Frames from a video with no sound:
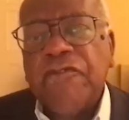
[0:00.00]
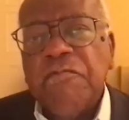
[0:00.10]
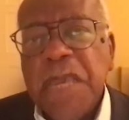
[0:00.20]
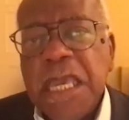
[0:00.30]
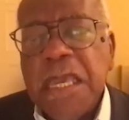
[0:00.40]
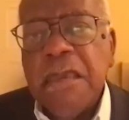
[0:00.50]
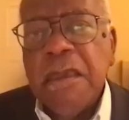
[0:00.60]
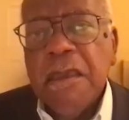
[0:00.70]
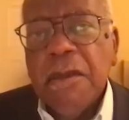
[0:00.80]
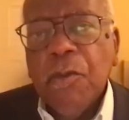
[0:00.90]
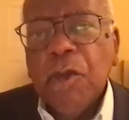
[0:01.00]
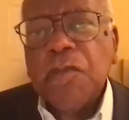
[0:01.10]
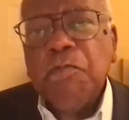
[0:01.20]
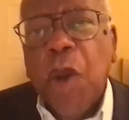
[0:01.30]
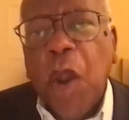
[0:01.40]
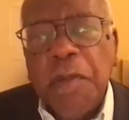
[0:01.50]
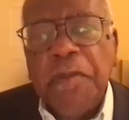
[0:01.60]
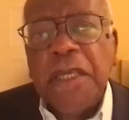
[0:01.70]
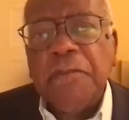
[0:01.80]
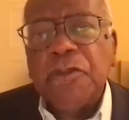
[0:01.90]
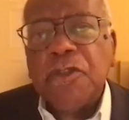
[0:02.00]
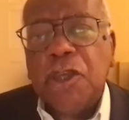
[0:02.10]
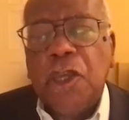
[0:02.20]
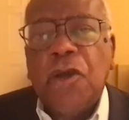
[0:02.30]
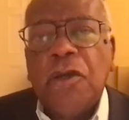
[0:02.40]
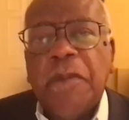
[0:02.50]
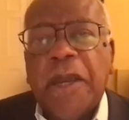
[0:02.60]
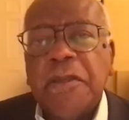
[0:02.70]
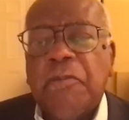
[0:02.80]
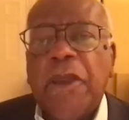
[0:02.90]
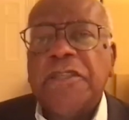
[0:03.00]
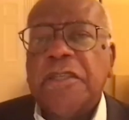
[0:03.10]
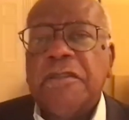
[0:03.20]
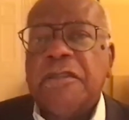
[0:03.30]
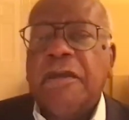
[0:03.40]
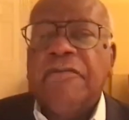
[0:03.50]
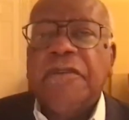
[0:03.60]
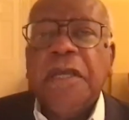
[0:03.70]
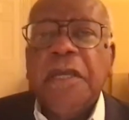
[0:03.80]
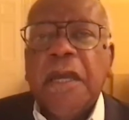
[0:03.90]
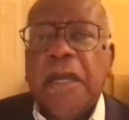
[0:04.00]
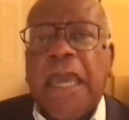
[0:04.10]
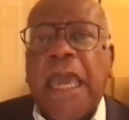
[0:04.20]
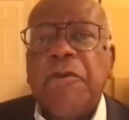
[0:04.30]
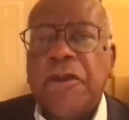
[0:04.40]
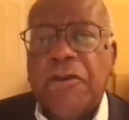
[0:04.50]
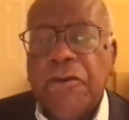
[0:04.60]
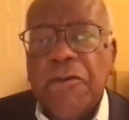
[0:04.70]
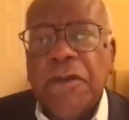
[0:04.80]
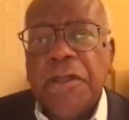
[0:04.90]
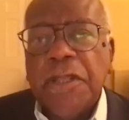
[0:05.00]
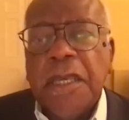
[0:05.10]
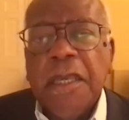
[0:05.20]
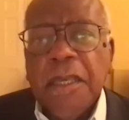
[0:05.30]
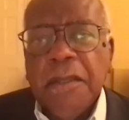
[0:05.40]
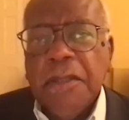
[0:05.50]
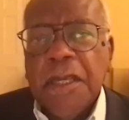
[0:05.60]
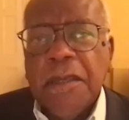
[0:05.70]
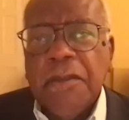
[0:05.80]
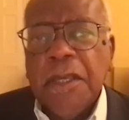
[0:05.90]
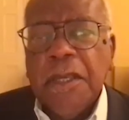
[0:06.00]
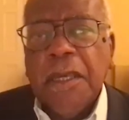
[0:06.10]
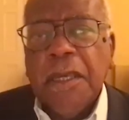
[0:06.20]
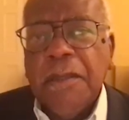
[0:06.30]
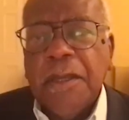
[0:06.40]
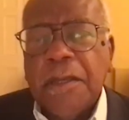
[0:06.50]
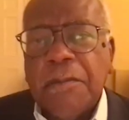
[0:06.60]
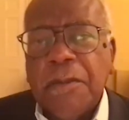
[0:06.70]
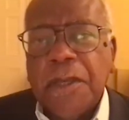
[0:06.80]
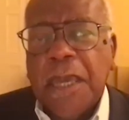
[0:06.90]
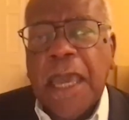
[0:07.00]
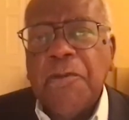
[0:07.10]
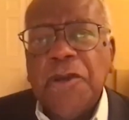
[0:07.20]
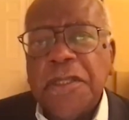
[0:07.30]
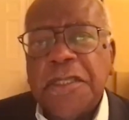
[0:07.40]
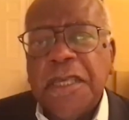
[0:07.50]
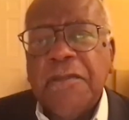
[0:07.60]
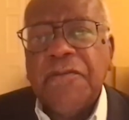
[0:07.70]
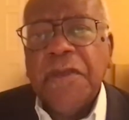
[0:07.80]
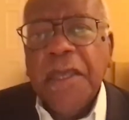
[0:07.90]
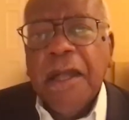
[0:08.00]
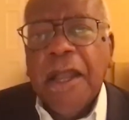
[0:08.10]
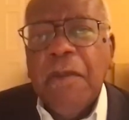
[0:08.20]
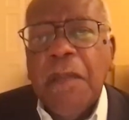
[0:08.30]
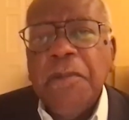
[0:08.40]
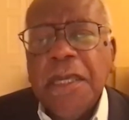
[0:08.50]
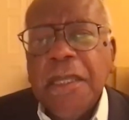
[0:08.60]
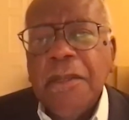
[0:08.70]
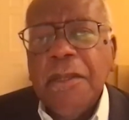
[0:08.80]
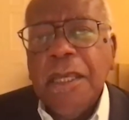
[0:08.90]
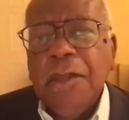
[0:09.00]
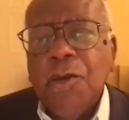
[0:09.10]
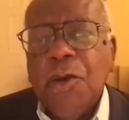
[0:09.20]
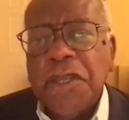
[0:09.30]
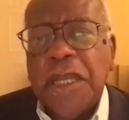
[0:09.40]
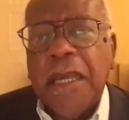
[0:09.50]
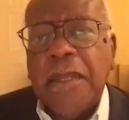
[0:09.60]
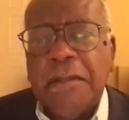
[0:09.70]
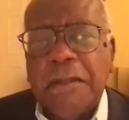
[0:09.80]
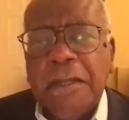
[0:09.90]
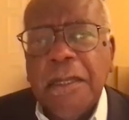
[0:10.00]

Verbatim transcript: for me was probably obscured by the presence of a camera crew and the camera itself. I remember in Northern Ireland,